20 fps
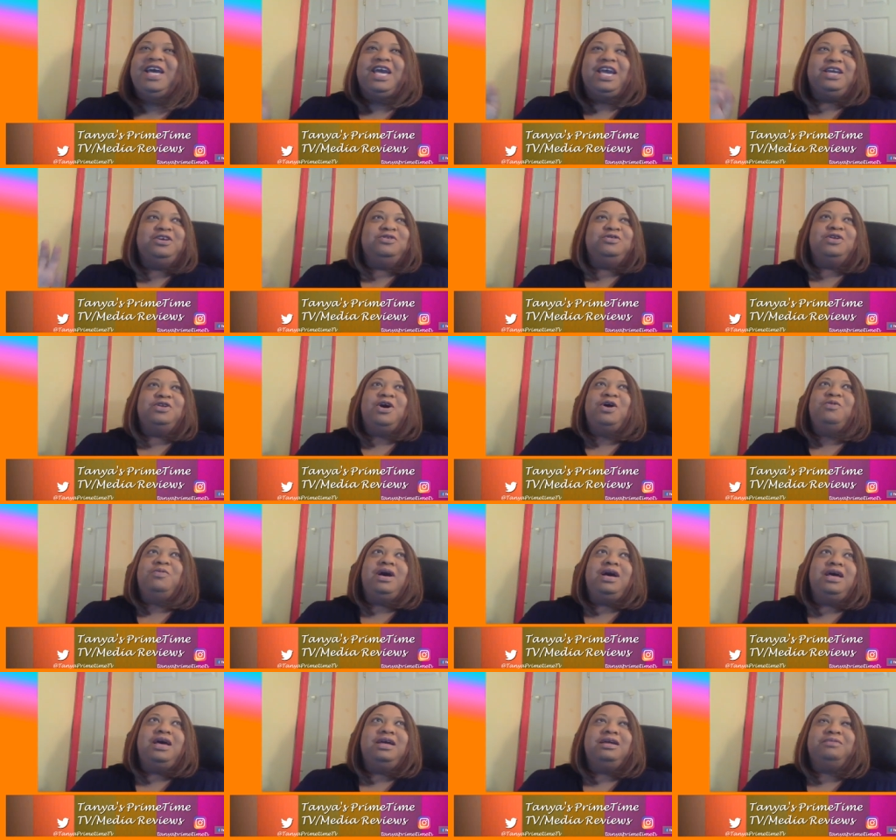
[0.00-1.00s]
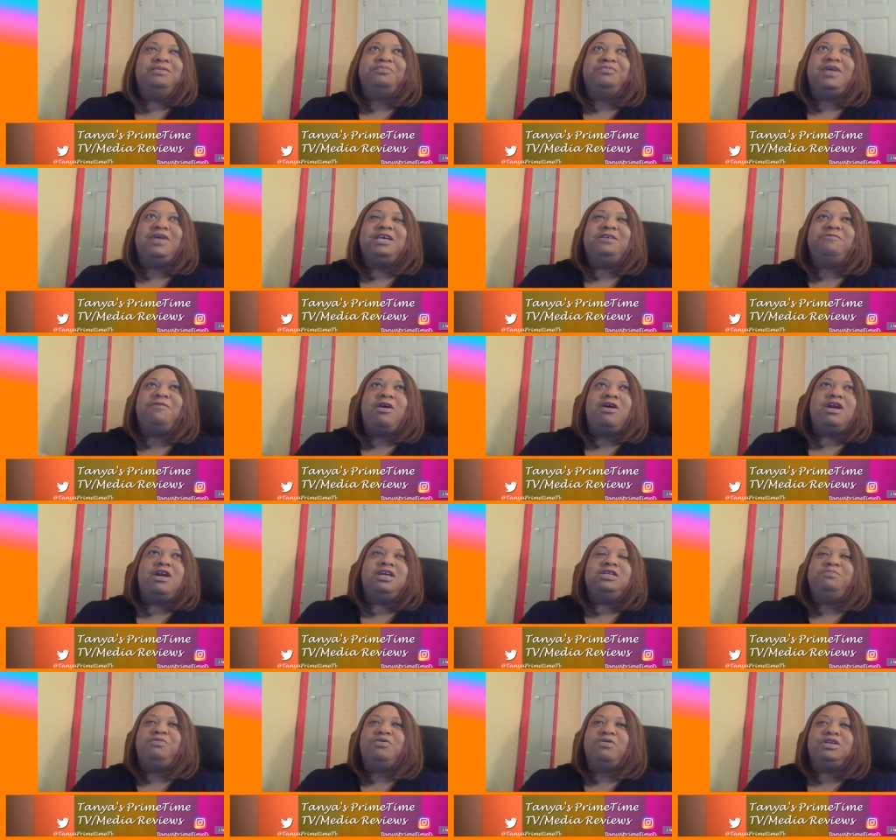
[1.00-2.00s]
And you know what? As far
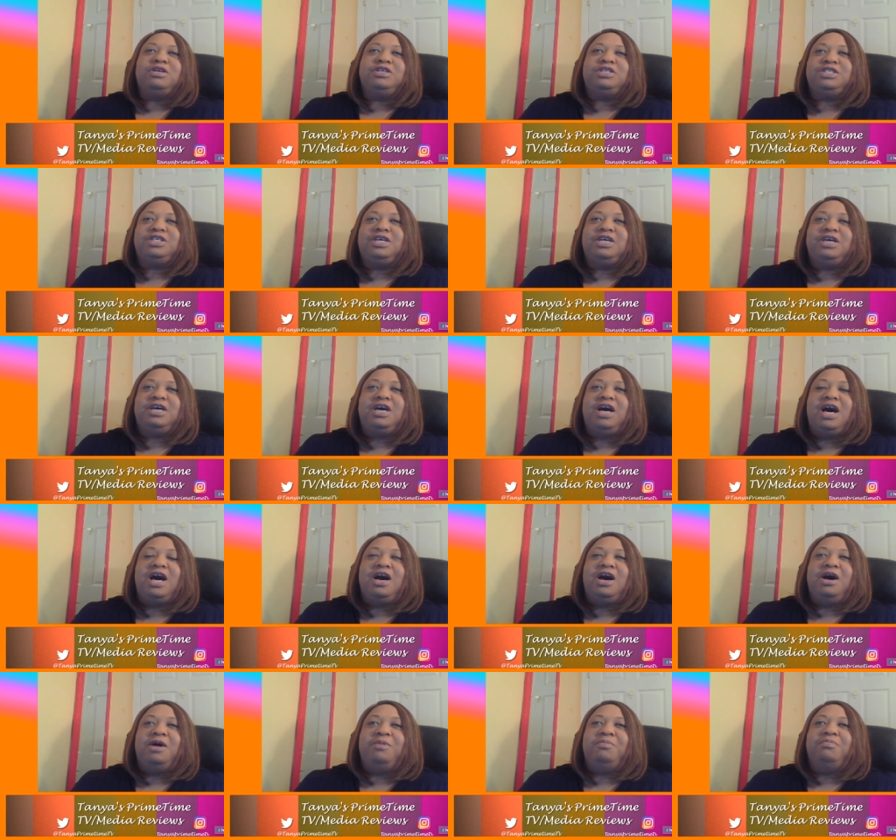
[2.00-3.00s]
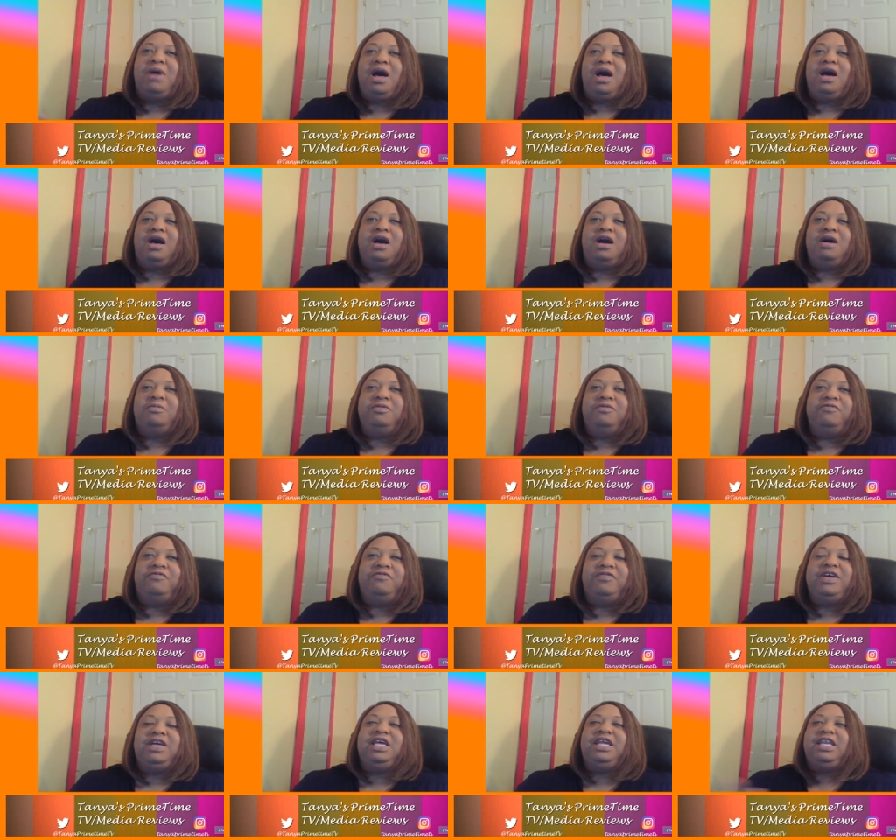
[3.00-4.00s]
as Porsha um mom
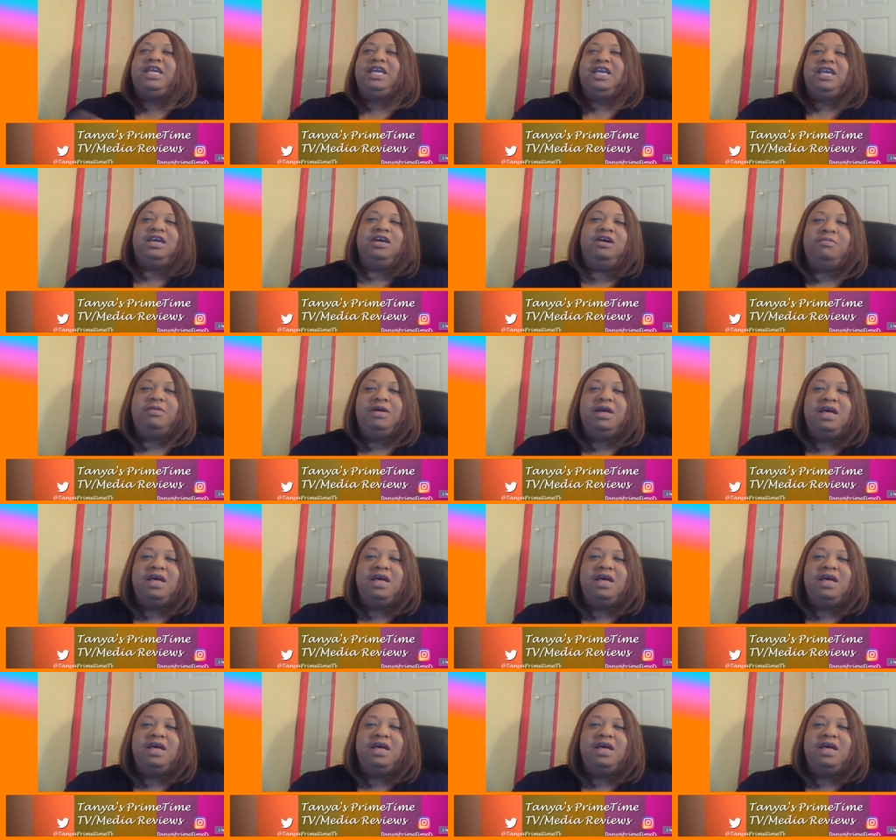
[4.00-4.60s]
feeling him,